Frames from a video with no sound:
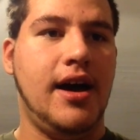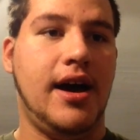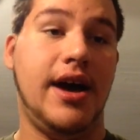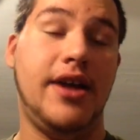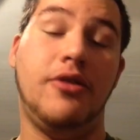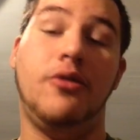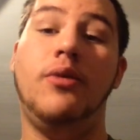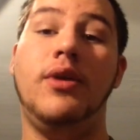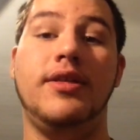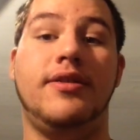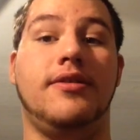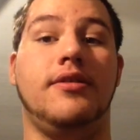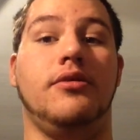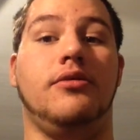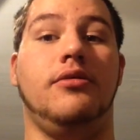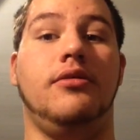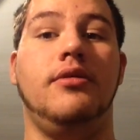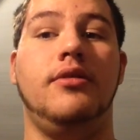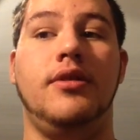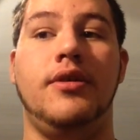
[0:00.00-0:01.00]
I don't want
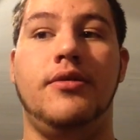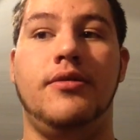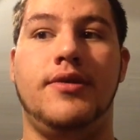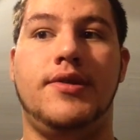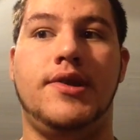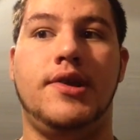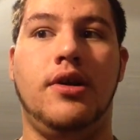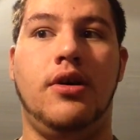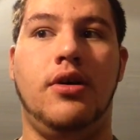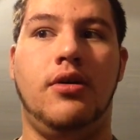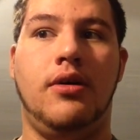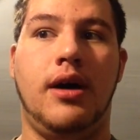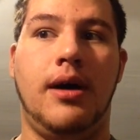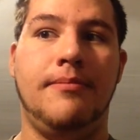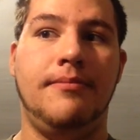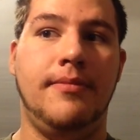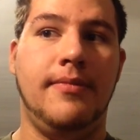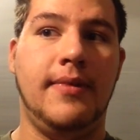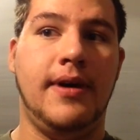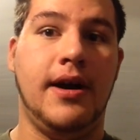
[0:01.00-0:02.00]
to, so
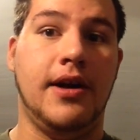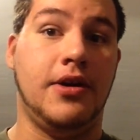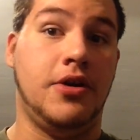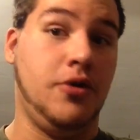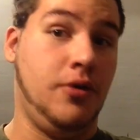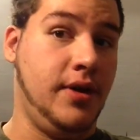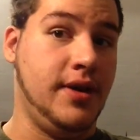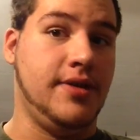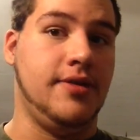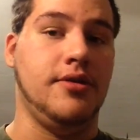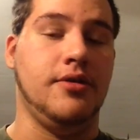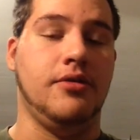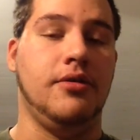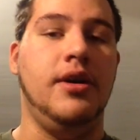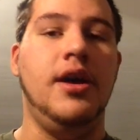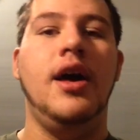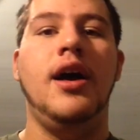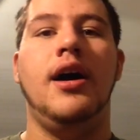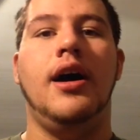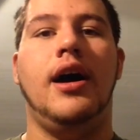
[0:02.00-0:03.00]
I'm not going to.
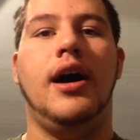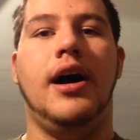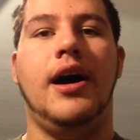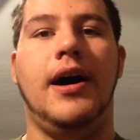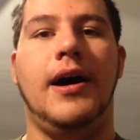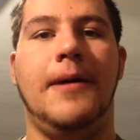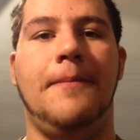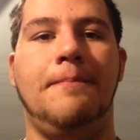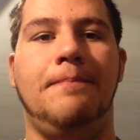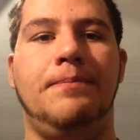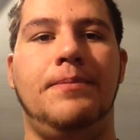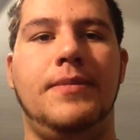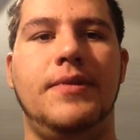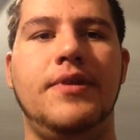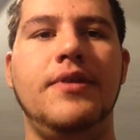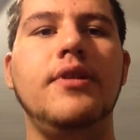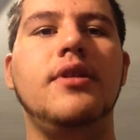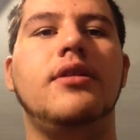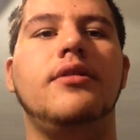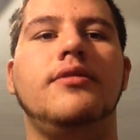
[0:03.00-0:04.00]
Um,
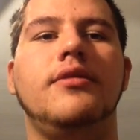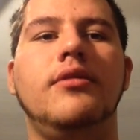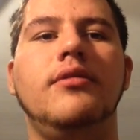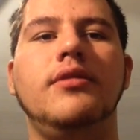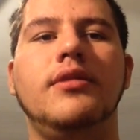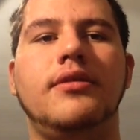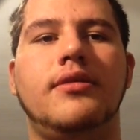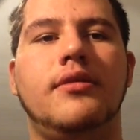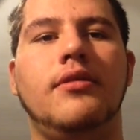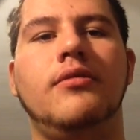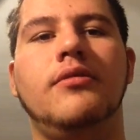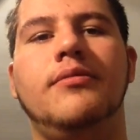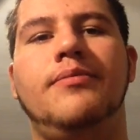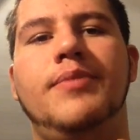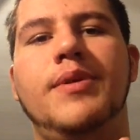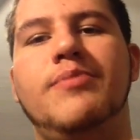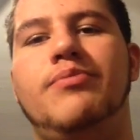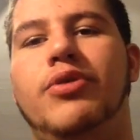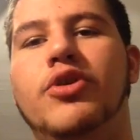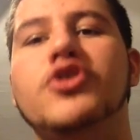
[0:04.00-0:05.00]
so you know, don't don't
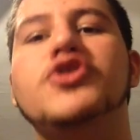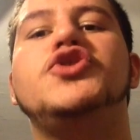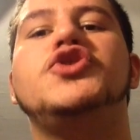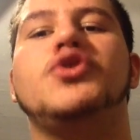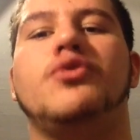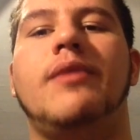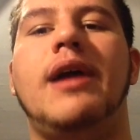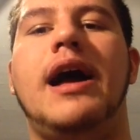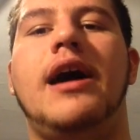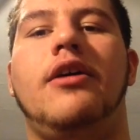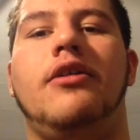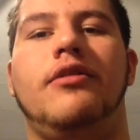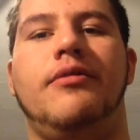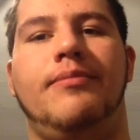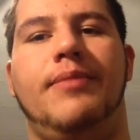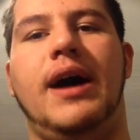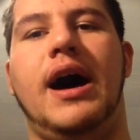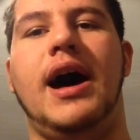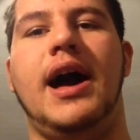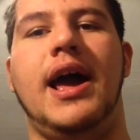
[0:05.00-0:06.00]
be pushed
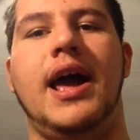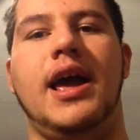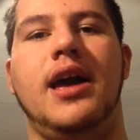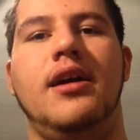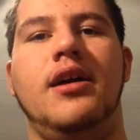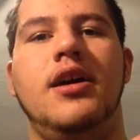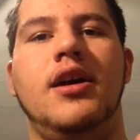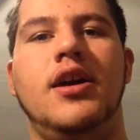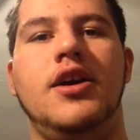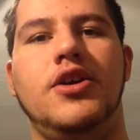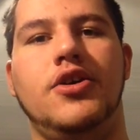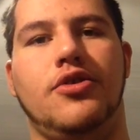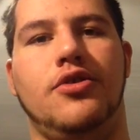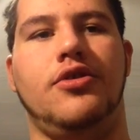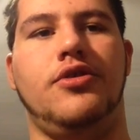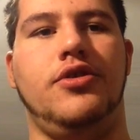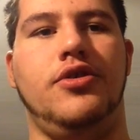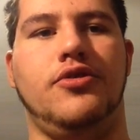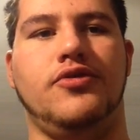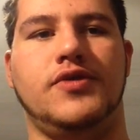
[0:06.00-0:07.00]
around by
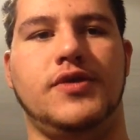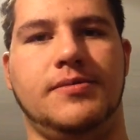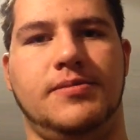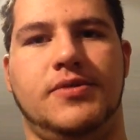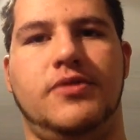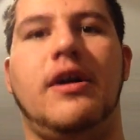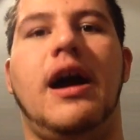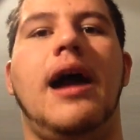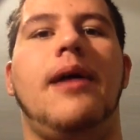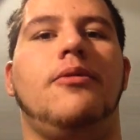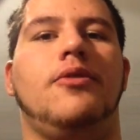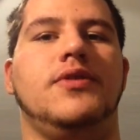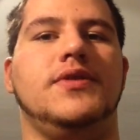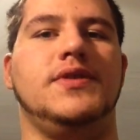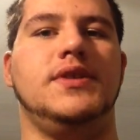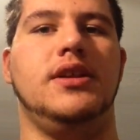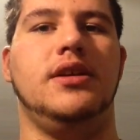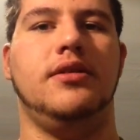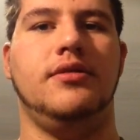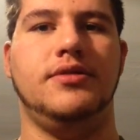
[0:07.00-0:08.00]
your your
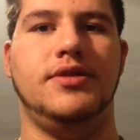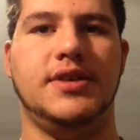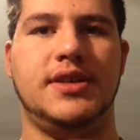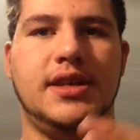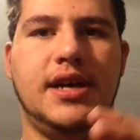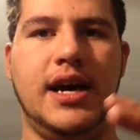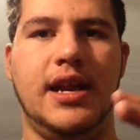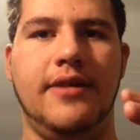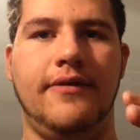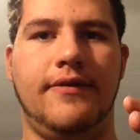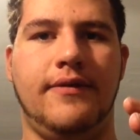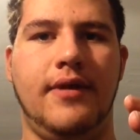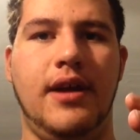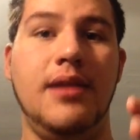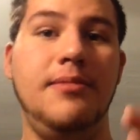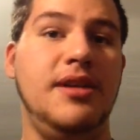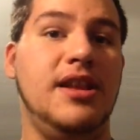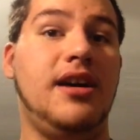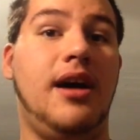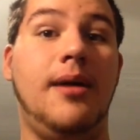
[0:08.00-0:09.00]
subscribers. You know, just kind of. And
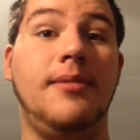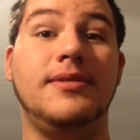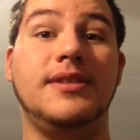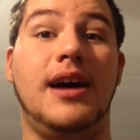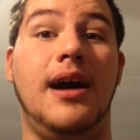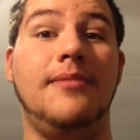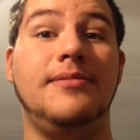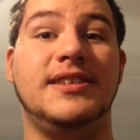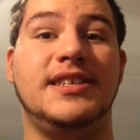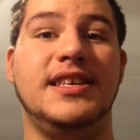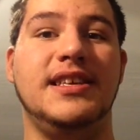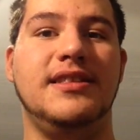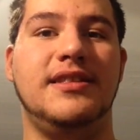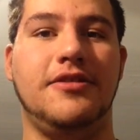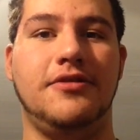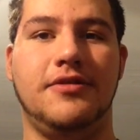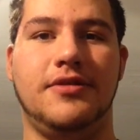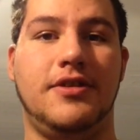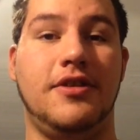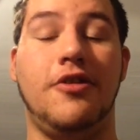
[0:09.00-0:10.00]
I mean, ob- obviously
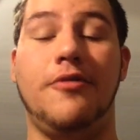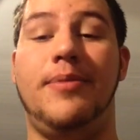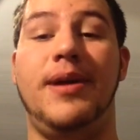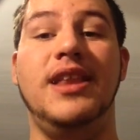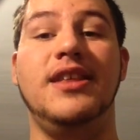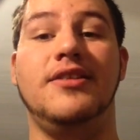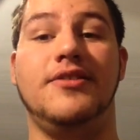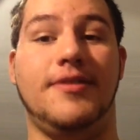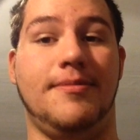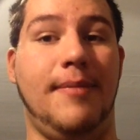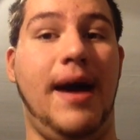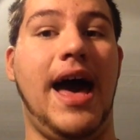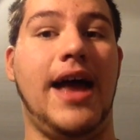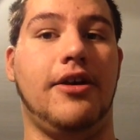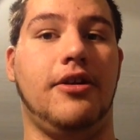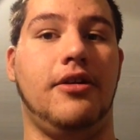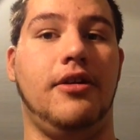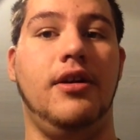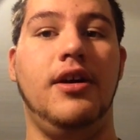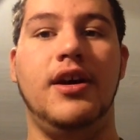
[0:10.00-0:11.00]
their their opinions
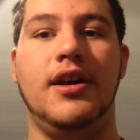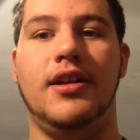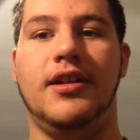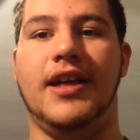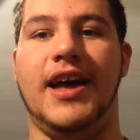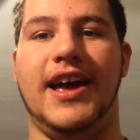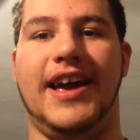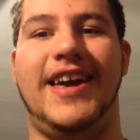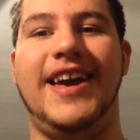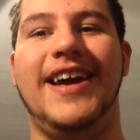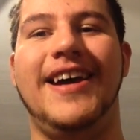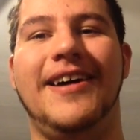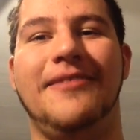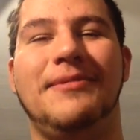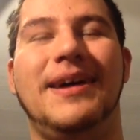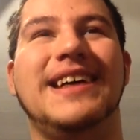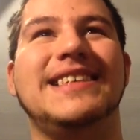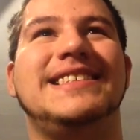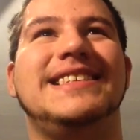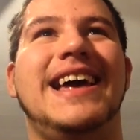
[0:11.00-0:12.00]
matter. Like I'm
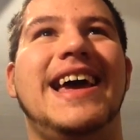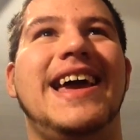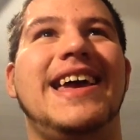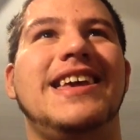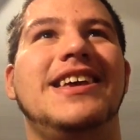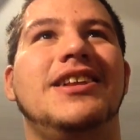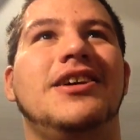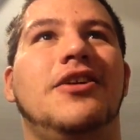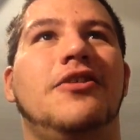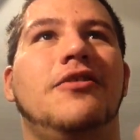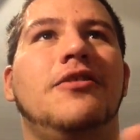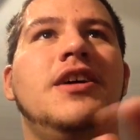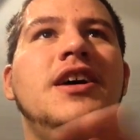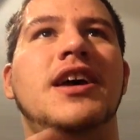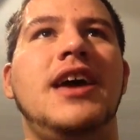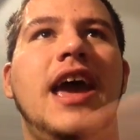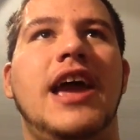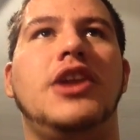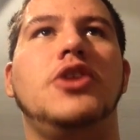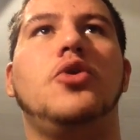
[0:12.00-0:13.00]
not saying you know
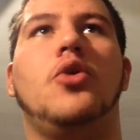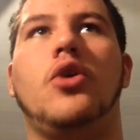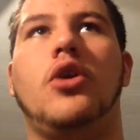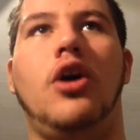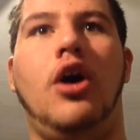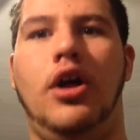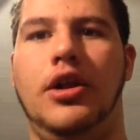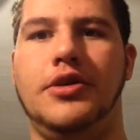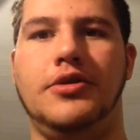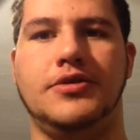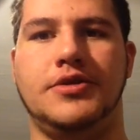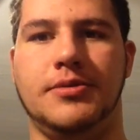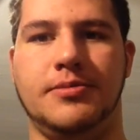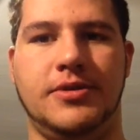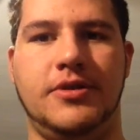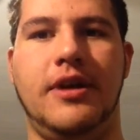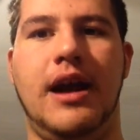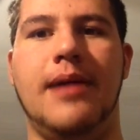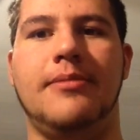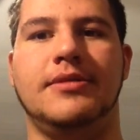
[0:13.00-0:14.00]
ignore all your
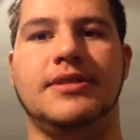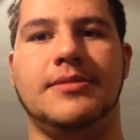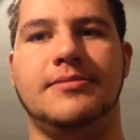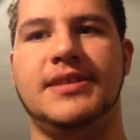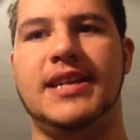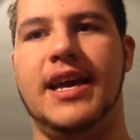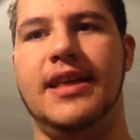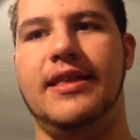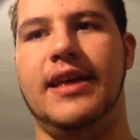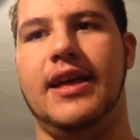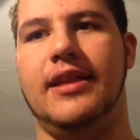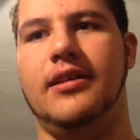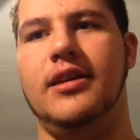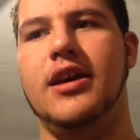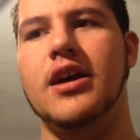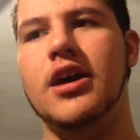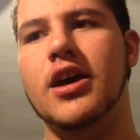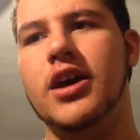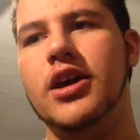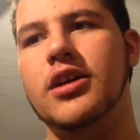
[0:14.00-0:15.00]
subscribers. I'm saying that
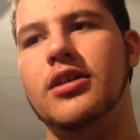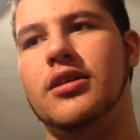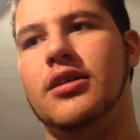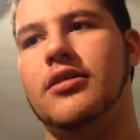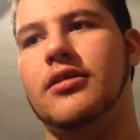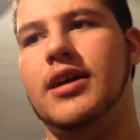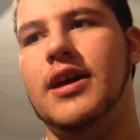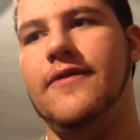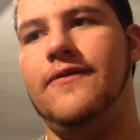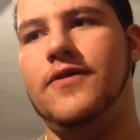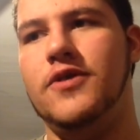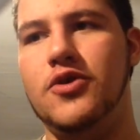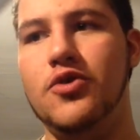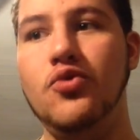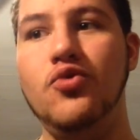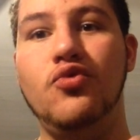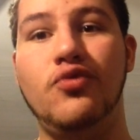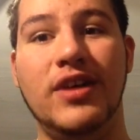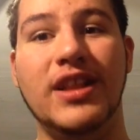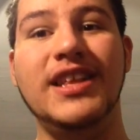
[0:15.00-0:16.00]
you know if
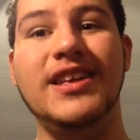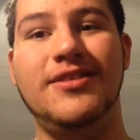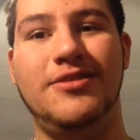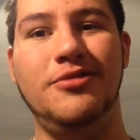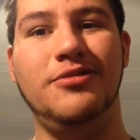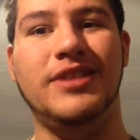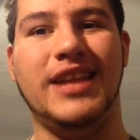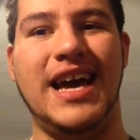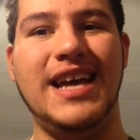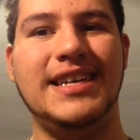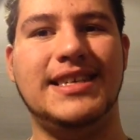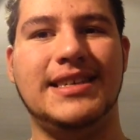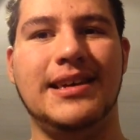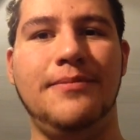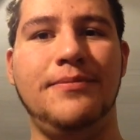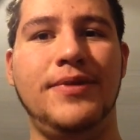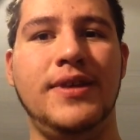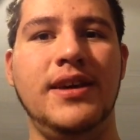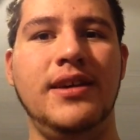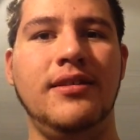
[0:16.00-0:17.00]
you really do like
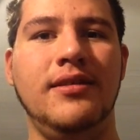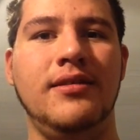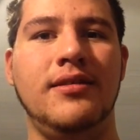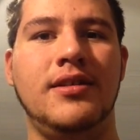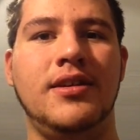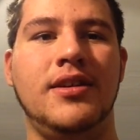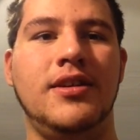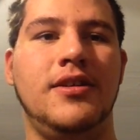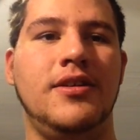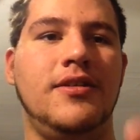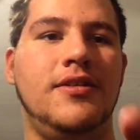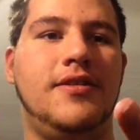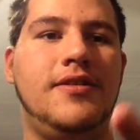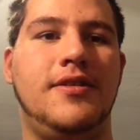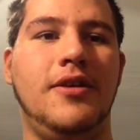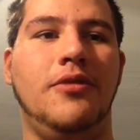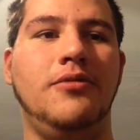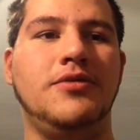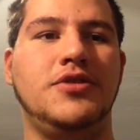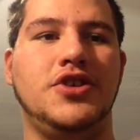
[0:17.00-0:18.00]
something,
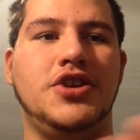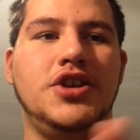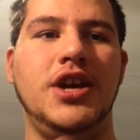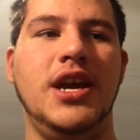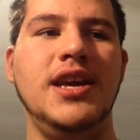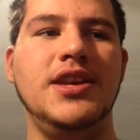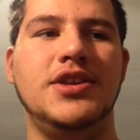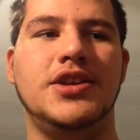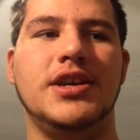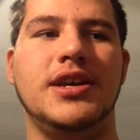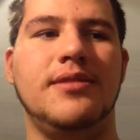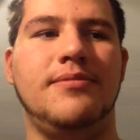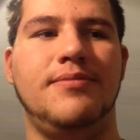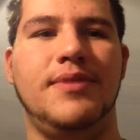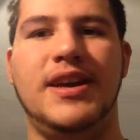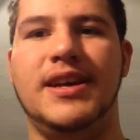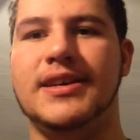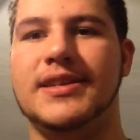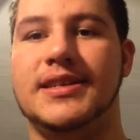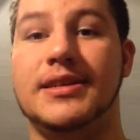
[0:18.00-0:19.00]
don't change it
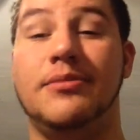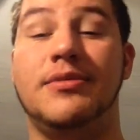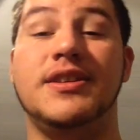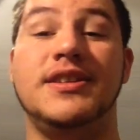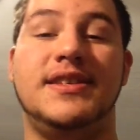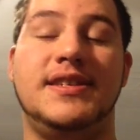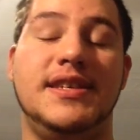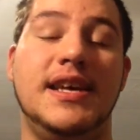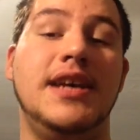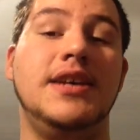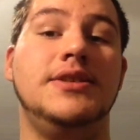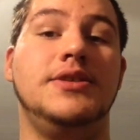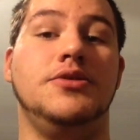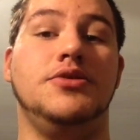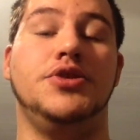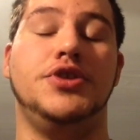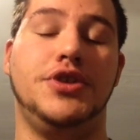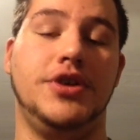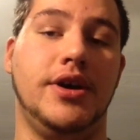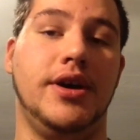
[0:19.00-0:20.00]
because someone says
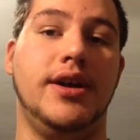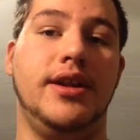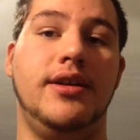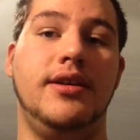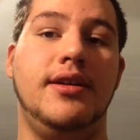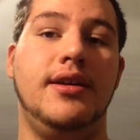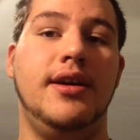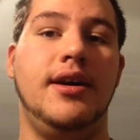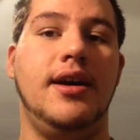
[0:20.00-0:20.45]
you should.